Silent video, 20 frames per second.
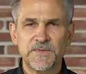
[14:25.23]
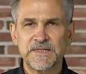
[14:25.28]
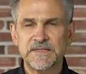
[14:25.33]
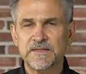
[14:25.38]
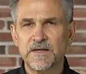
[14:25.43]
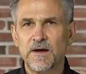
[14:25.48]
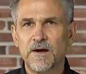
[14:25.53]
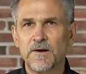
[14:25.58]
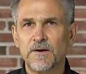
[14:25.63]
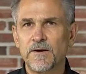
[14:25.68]
we
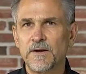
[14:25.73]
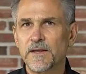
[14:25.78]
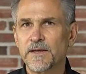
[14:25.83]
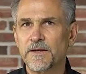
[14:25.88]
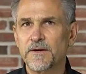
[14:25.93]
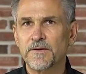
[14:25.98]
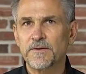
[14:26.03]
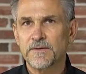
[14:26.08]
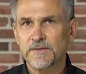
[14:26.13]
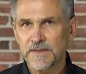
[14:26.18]
saw
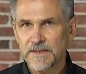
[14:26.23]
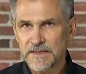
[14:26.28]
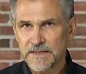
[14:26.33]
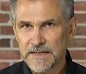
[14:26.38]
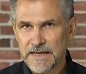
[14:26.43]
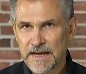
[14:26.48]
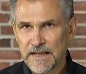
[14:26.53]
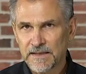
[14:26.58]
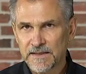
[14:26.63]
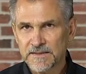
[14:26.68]
earlier, and
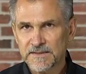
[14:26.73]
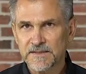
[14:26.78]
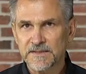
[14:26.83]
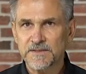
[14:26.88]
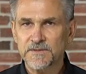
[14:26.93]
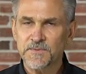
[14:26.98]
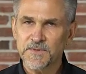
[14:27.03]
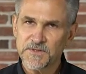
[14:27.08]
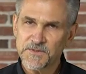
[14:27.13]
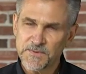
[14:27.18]

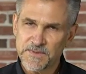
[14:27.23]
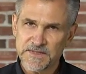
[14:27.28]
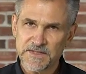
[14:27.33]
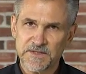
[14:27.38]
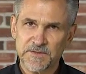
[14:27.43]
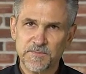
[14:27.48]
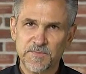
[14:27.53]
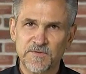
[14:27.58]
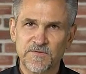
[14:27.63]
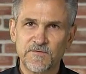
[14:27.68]
analysis, which we
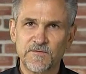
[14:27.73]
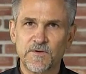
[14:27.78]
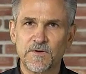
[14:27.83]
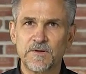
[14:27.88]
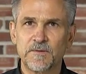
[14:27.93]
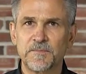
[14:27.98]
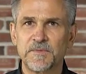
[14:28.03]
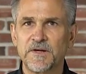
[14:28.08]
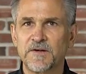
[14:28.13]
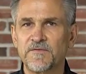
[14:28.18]
just
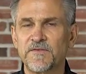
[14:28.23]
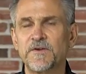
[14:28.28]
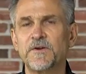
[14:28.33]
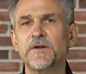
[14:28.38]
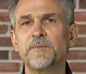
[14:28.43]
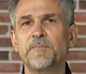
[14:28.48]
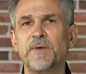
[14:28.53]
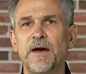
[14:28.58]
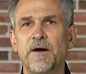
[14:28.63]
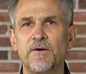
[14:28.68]
performed, are
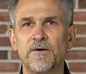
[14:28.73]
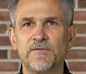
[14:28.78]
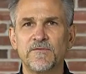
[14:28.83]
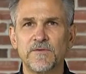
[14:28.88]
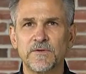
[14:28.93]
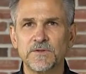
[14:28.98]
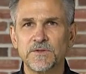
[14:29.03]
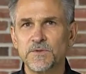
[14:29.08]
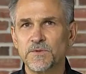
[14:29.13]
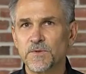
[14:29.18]
very
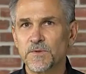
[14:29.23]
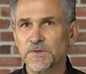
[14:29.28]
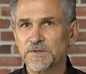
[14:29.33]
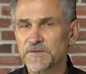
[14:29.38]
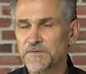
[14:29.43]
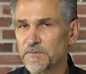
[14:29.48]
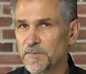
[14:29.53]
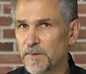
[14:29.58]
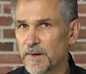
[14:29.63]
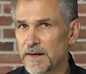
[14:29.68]
powerful tools
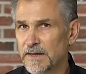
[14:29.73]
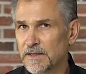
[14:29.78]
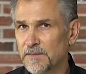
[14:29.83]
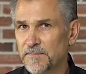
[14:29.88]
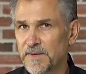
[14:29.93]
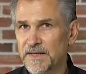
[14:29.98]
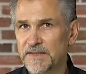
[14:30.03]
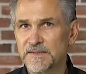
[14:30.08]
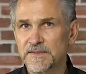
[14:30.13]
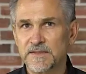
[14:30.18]
for
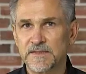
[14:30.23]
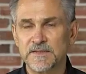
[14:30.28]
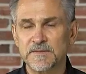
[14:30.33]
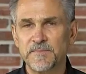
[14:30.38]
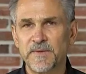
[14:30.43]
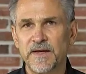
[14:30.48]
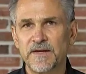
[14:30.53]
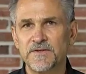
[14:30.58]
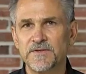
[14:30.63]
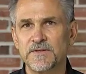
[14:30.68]
model-based
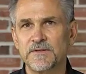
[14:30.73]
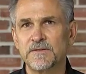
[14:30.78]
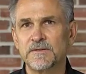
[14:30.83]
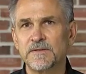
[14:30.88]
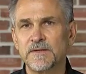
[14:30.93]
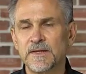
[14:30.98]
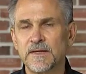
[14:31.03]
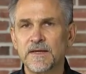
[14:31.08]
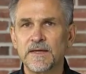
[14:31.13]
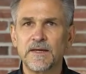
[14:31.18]
inspection.
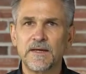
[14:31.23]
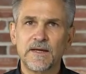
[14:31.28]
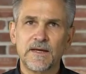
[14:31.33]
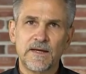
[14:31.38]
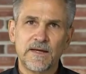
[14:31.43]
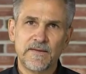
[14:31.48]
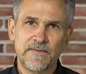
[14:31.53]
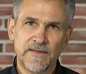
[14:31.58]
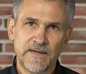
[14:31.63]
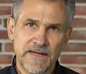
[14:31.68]

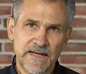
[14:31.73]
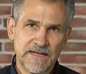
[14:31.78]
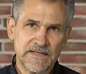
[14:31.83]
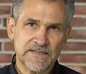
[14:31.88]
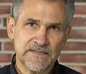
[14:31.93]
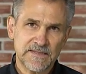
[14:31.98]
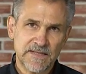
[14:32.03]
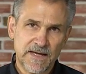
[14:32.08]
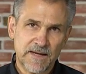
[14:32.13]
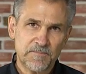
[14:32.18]
In the next
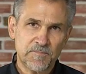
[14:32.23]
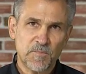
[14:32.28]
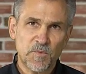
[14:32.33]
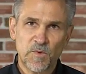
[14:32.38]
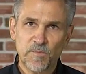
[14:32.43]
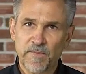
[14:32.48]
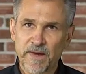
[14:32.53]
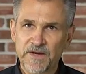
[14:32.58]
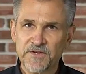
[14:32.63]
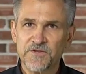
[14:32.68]
step,
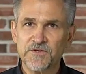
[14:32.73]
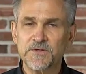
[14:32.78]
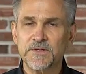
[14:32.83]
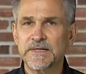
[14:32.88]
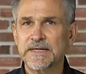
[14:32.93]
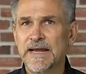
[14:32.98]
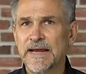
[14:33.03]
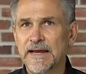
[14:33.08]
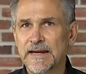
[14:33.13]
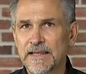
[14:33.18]
we'll measure
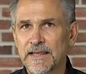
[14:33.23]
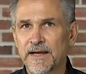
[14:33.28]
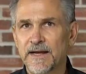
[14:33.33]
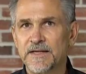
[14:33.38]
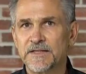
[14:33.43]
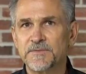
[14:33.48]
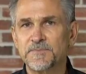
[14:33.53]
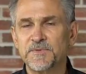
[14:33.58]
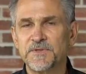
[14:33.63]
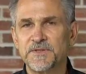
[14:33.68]
and
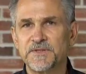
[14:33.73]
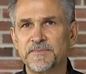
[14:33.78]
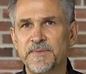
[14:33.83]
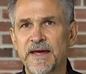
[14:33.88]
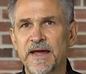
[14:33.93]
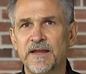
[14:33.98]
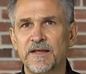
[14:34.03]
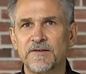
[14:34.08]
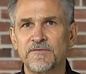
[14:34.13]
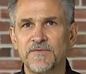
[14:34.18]
analyze
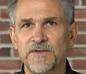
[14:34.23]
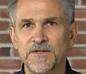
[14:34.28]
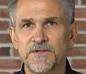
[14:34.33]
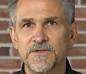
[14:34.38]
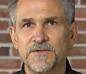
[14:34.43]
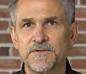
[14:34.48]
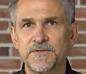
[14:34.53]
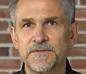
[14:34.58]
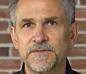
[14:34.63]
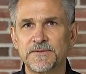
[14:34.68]
prismatic
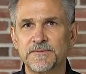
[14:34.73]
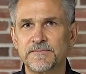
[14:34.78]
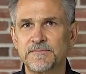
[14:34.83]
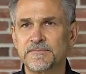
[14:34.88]
features.